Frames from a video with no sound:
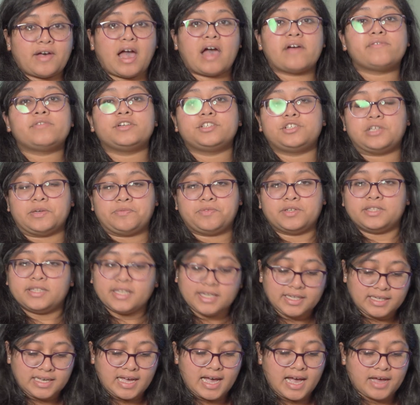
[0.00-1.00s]
averaged
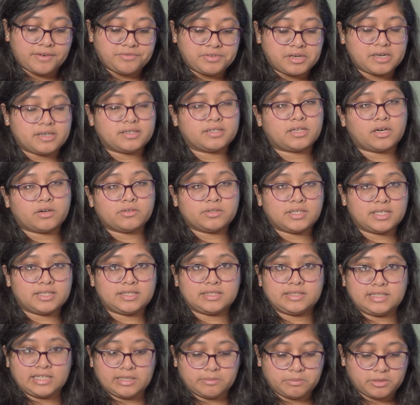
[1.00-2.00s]
everything and written down in
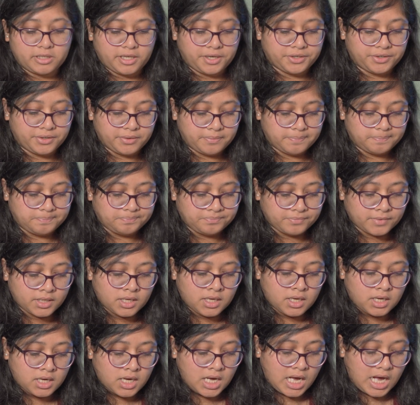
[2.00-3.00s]
the table here.
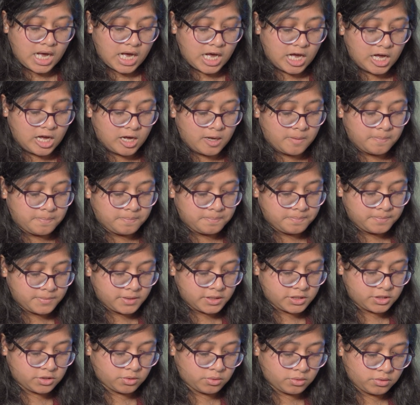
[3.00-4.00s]

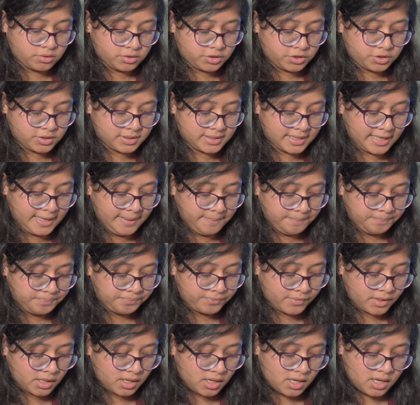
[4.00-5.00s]
So to say,
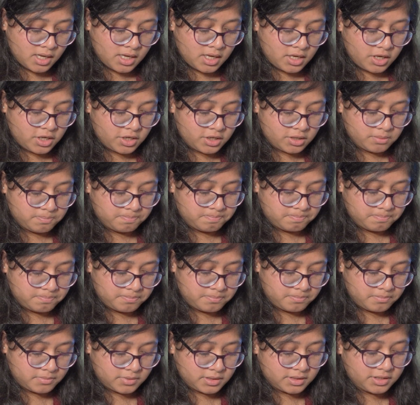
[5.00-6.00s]

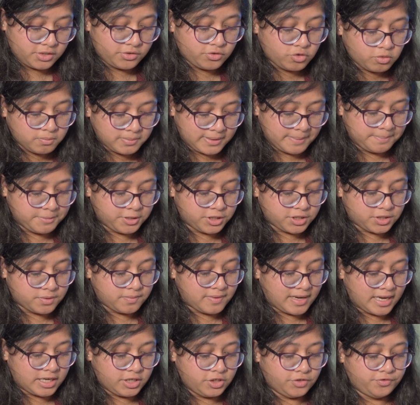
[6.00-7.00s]
the room temperature
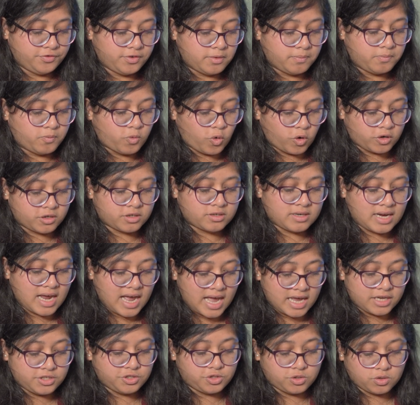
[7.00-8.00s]
value for water
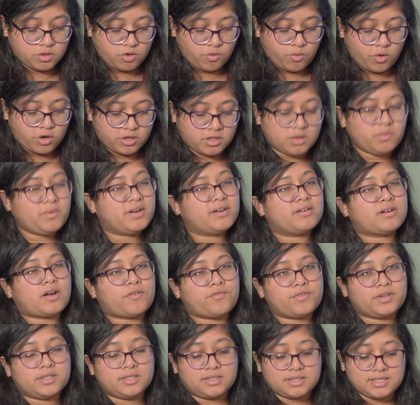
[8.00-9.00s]
and sugar water were
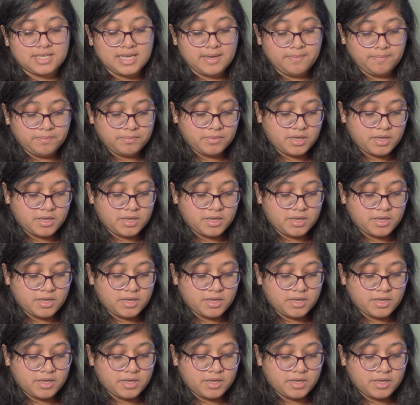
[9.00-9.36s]
roughly the same.